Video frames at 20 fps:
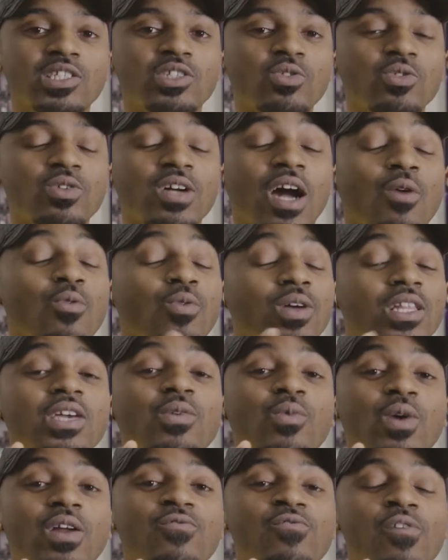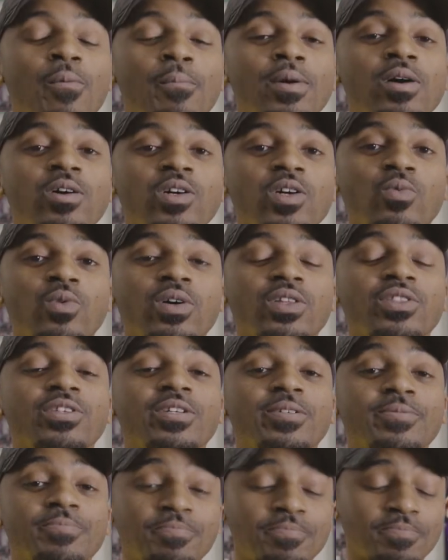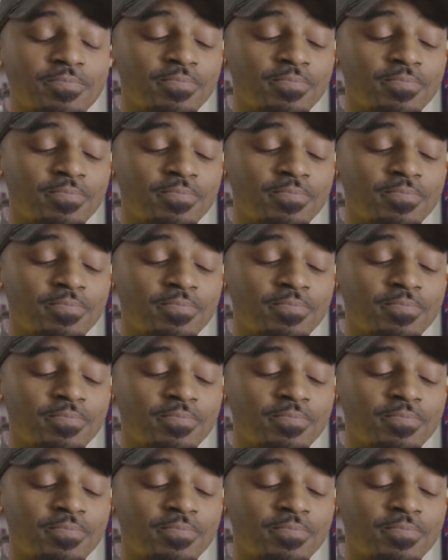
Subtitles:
Duke, I really wasn't familiar with him